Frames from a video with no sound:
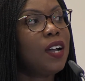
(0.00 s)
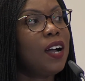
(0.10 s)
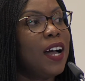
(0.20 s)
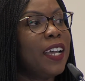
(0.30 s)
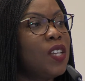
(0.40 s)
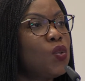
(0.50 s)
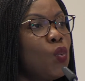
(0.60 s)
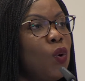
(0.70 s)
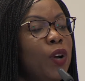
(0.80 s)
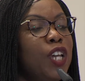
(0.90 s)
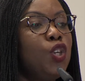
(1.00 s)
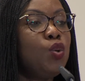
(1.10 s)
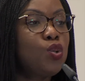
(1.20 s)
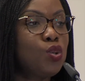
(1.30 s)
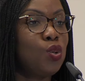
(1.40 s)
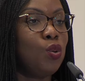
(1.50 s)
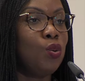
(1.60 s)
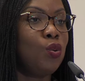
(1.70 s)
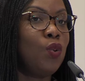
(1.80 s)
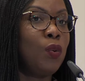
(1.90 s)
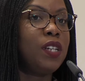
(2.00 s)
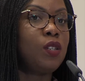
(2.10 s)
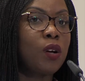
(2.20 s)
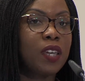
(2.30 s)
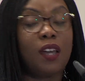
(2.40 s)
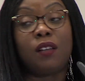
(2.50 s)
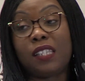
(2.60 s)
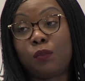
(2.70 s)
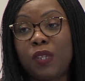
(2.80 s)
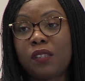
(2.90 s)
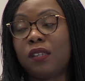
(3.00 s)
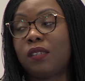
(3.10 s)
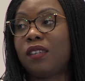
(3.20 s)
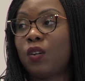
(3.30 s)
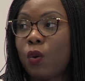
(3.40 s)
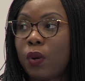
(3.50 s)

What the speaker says: I guess what we're used to when we're talking as businesses anyway,